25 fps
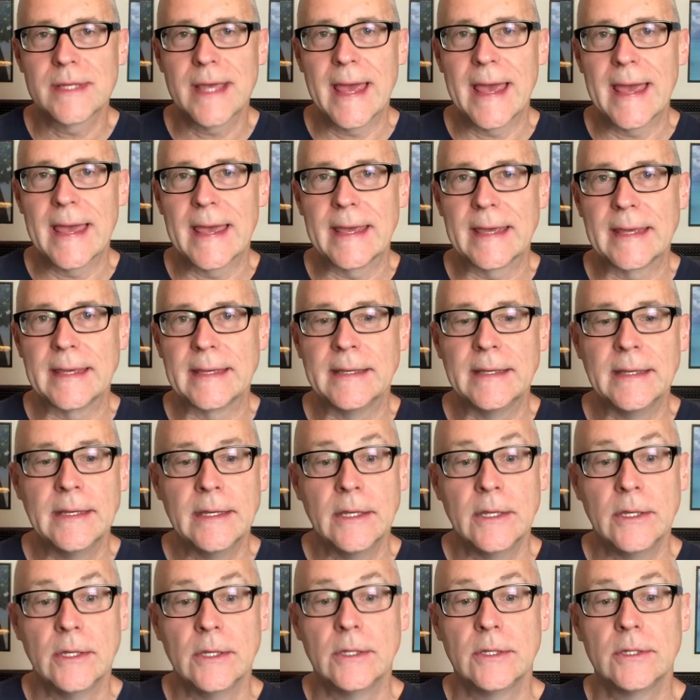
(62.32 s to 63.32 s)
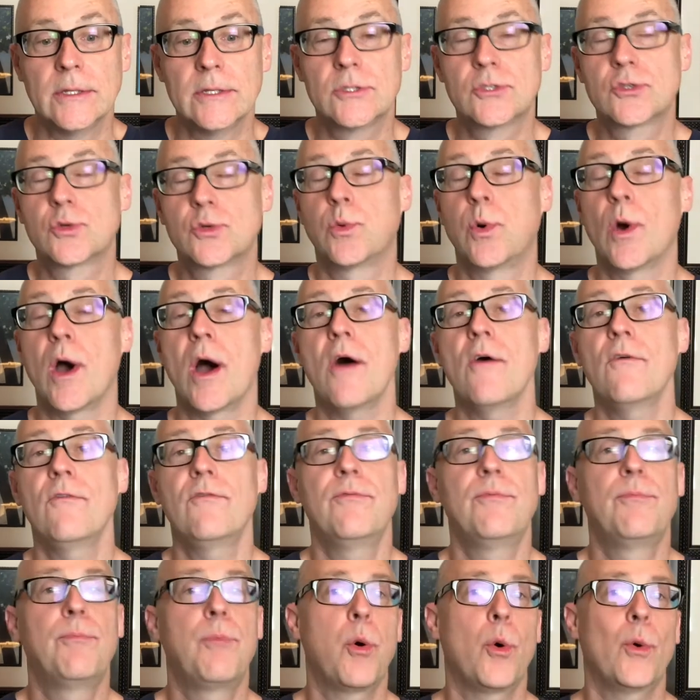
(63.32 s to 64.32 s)
a
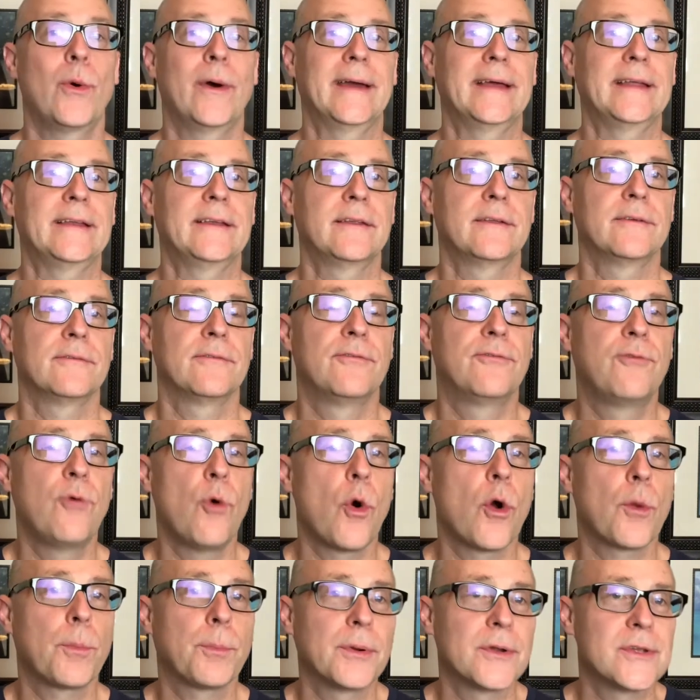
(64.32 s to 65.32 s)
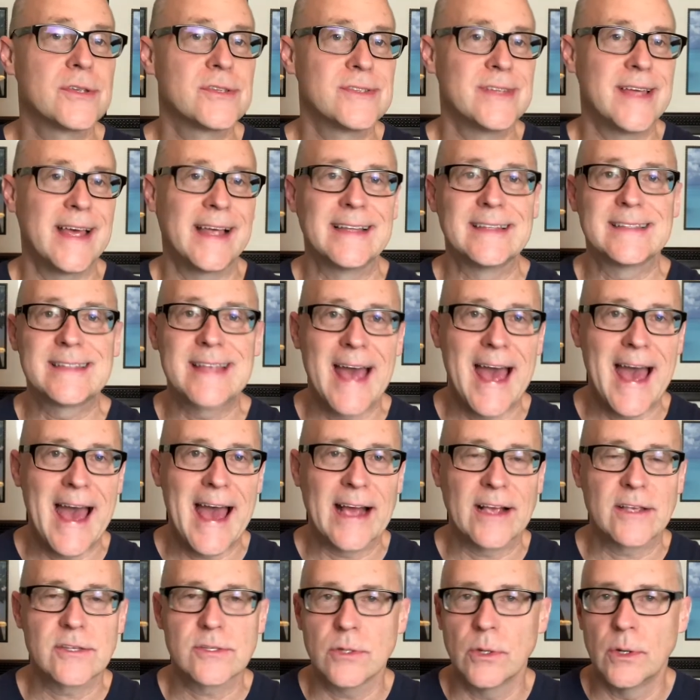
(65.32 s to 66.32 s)
12.4% tax